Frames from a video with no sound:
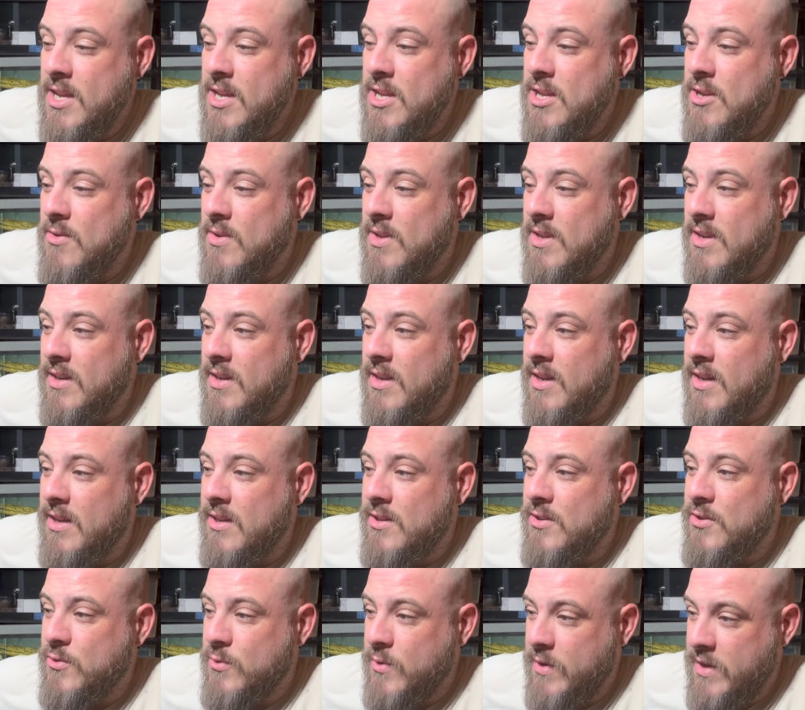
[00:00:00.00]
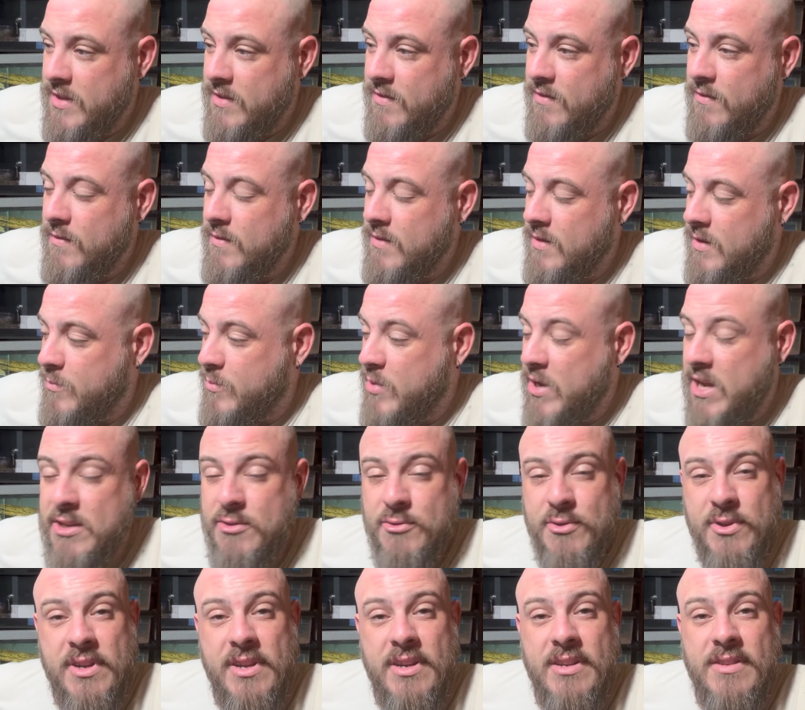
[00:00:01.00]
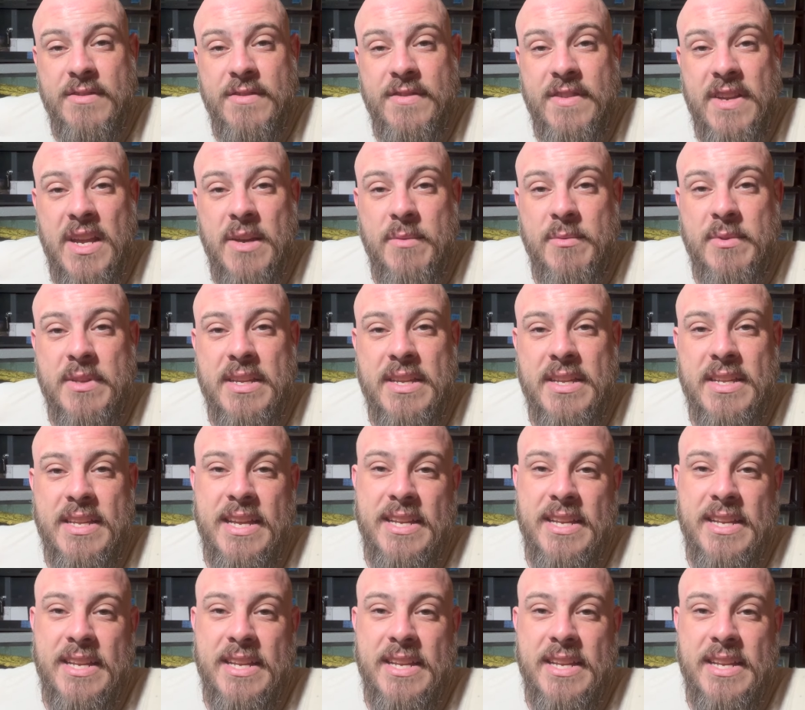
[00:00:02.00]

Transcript: you can join the Patreon family.